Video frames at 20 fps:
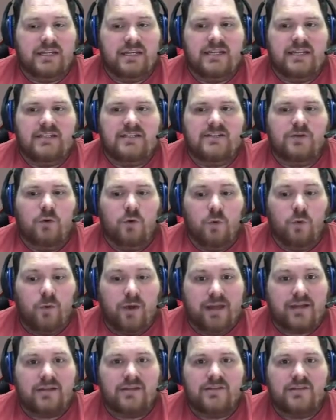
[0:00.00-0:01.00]
it is
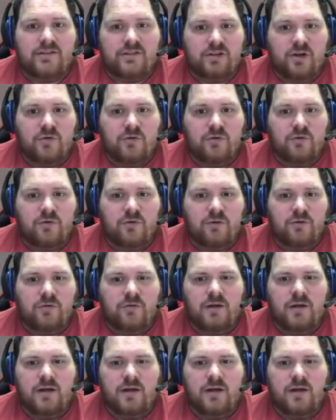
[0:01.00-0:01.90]
quick to go through.